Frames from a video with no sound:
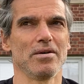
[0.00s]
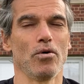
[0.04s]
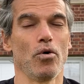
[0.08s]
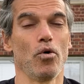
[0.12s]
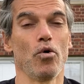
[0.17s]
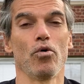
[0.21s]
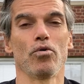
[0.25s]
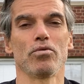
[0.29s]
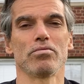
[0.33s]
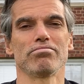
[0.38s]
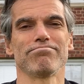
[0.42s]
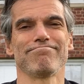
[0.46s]

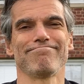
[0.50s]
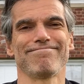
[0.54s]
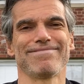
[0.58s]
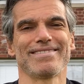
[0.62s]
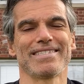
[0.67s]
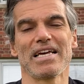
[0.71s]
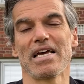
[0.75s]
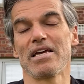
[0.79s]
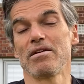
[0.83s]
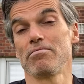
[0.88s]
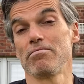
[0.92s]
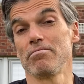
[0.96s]
or
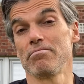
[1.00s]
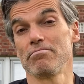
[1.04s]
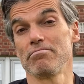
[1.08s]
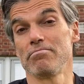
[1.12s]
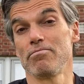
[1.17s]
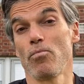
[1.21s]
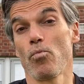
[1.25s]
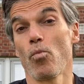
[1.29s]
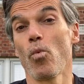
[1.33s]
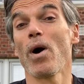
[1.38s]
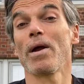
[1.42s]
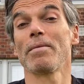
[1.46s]
say
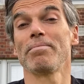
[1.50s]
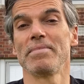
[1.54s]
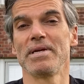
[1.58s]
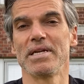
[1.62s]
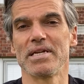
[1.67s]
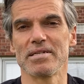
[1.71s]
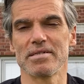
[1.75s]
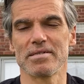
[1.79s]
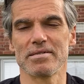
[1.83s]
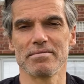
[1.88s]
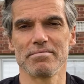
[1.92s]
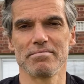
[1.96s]
1
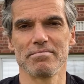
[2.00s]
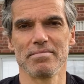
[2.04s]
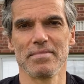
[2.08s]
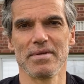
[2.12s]
minute.